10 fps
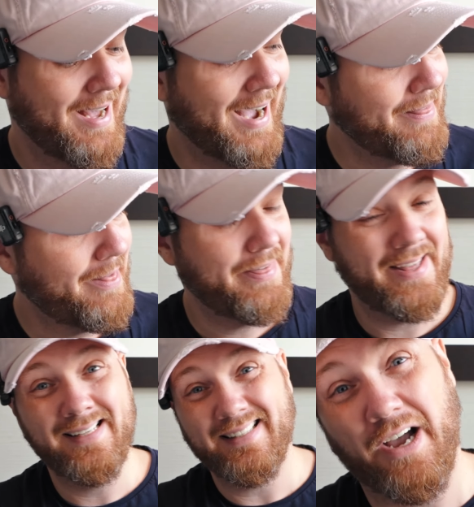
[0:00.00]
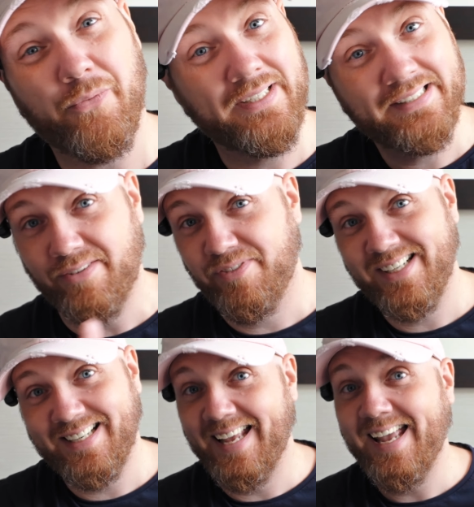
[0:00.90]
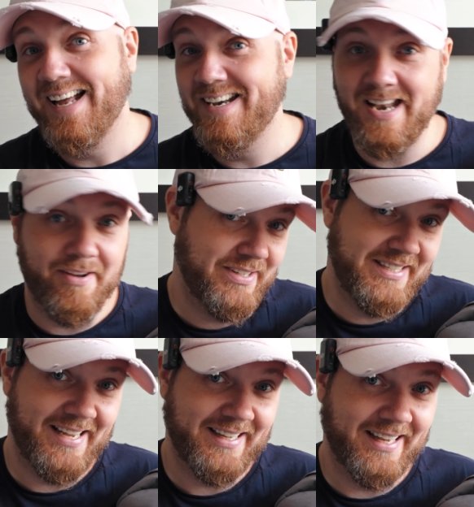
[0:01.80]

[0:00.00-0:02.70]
Other things I will definitely never take